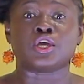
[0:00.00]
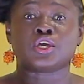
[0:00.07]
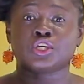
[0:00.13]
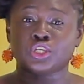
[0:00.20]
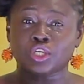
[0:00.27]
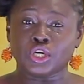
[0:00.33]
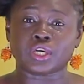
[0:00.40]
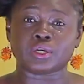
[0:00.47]

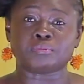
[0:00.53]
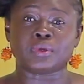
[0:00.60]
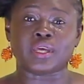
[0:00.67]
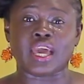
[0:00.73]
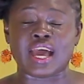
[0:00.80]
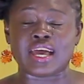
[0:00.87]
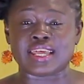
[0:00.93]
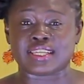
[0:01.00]
You can be
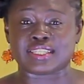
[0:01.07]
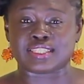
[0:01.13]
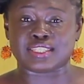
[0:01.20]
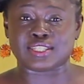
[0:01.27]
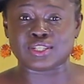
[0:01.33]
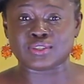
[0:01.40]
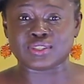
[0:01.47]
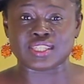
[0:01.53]
a
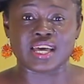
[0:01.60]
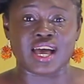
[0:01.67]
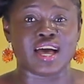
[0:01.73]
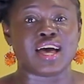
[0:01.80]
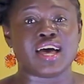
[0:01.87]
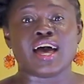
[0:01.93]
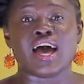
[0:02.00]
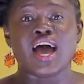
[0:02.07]
tutor
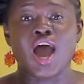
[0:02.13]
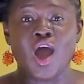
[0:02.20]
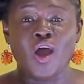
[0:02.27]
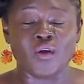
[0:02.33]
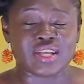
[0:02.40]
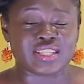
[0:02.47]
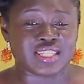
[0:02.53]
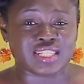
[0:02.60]

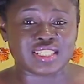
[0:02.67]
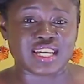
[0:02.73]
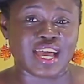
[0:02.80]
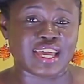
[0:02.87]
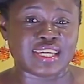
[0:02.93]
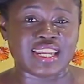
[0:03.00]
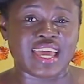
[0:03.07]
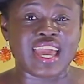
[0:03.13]
or a teacher
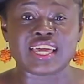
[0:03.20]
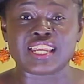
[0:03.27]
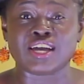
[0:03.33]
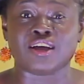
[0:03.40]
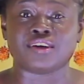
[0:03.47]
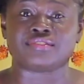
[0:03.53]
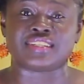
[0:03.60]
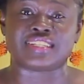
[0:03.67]
in any
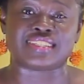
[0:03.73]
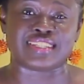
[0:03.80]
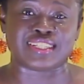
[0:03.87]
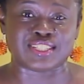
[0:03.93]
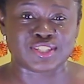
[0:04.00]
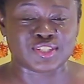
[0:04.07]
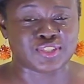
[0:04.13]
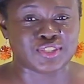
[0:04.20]
of these
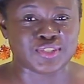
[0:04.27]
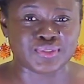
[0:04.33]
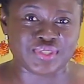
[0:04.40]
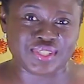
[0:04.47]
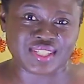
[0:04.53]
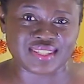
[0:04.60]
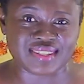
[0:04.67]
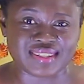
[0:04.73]

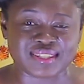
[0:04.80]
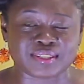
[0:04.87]
institutions.